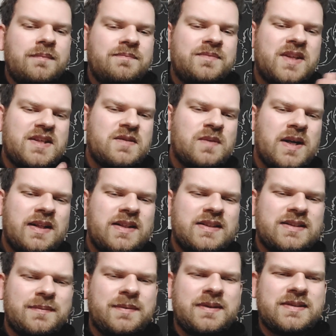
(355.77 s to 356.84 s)
This one
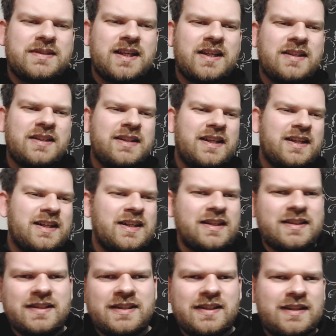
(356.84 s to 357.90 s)
is a bit
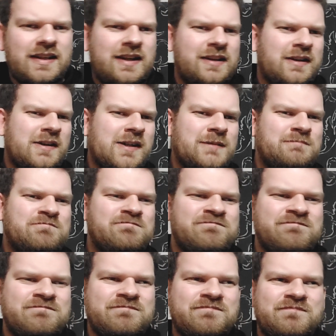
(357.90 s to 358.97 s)
psychedelic.
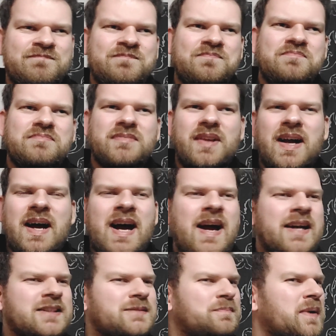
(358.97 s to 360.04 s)
I
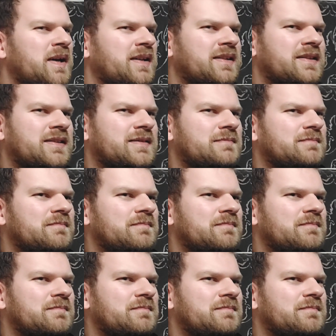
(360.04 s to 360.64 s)
expect